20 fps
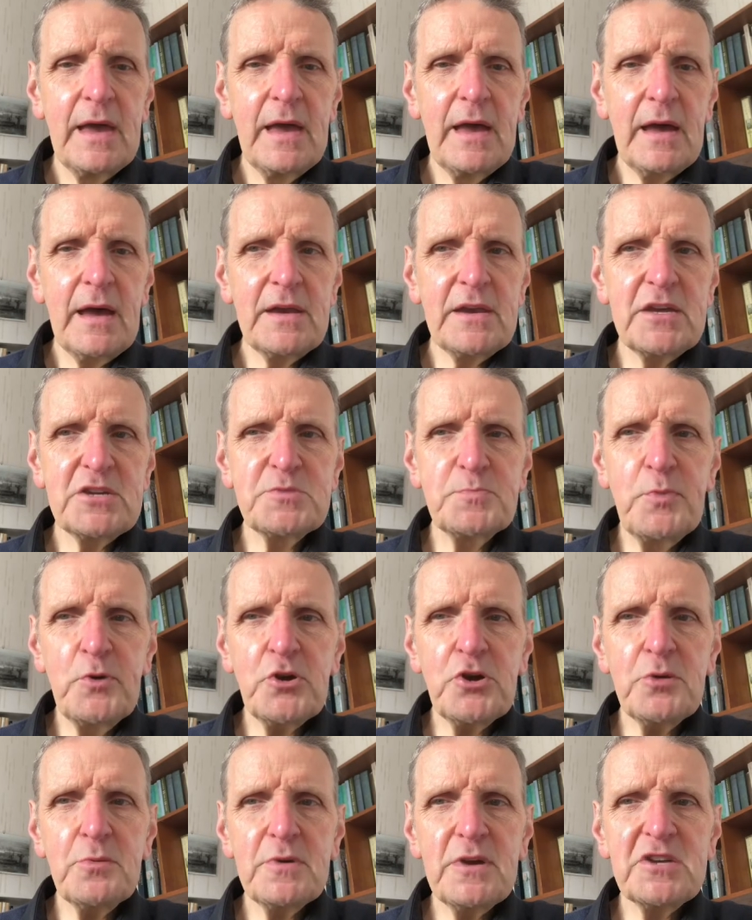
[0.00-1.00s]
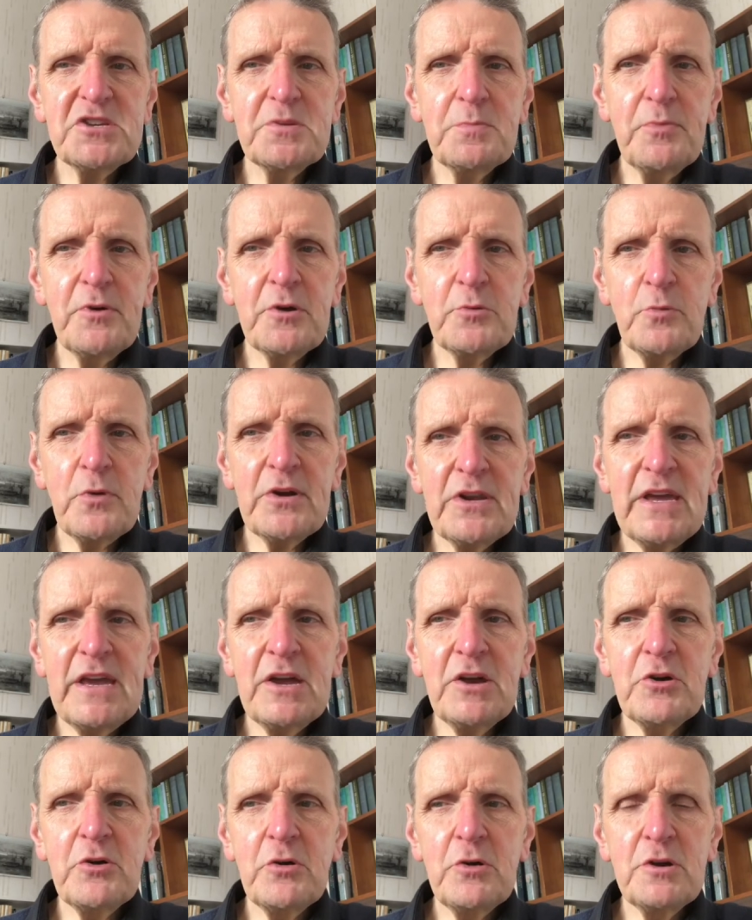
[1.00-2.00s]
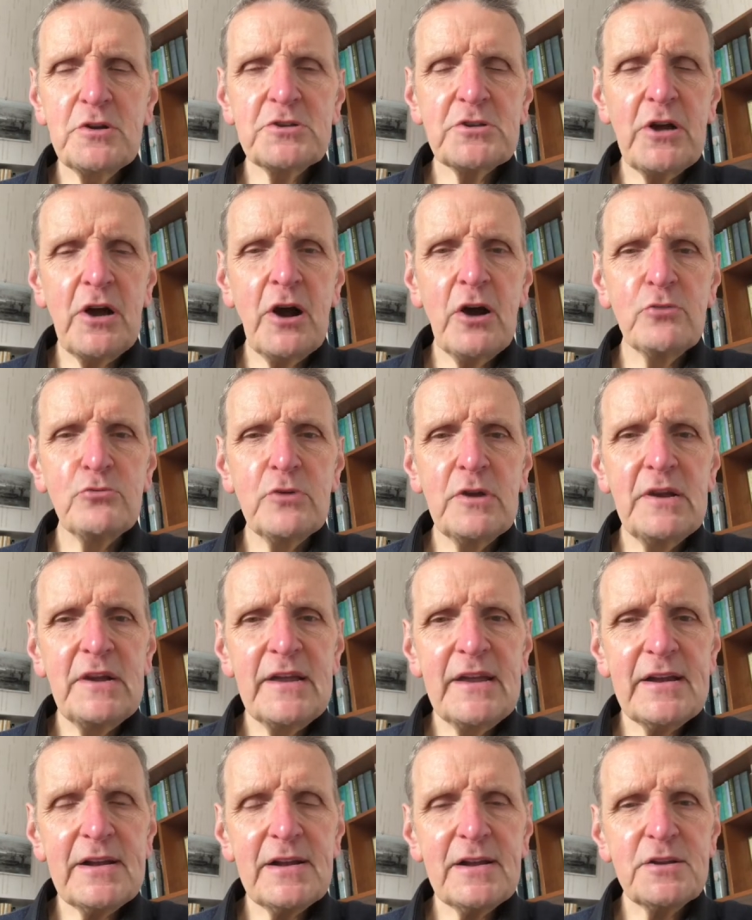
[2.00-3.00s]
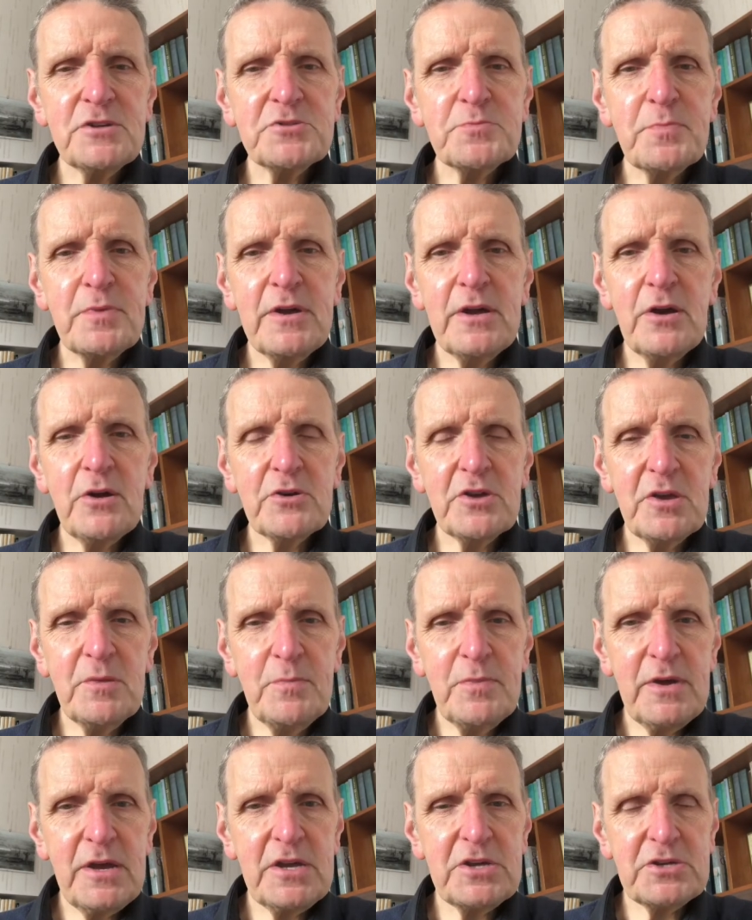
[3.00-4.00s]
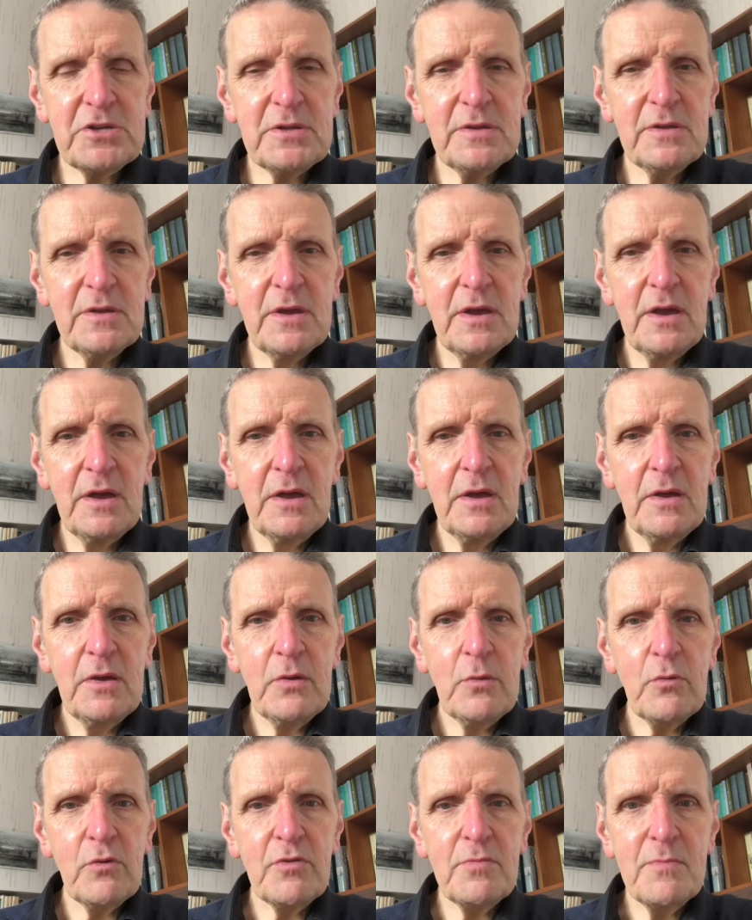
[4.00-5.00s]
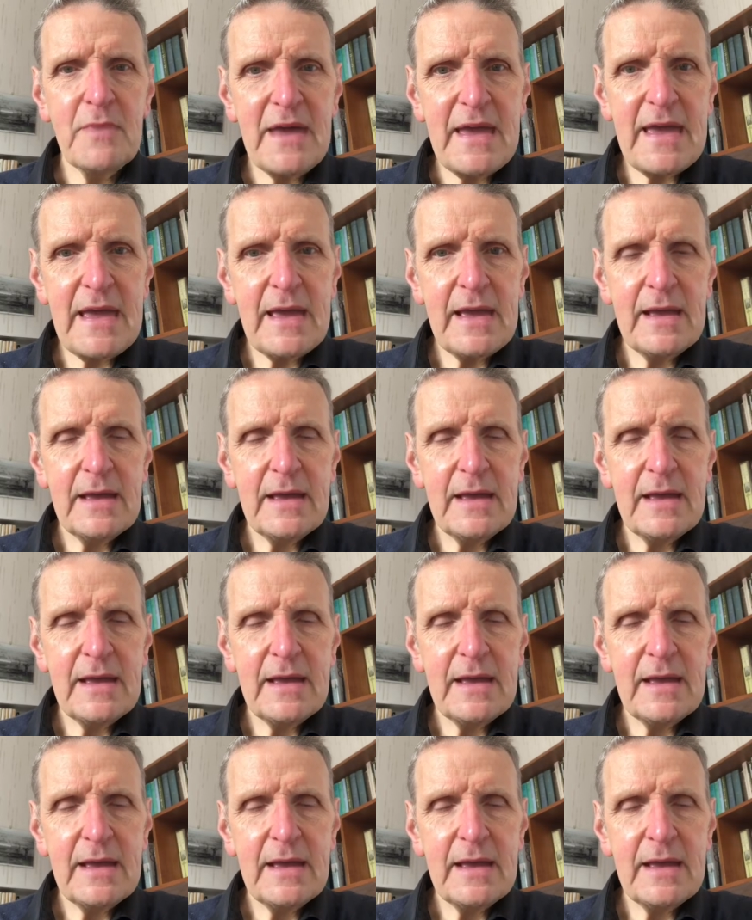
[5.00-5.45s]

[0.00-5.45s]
And his book is about what calls our relentless preoccupation with me,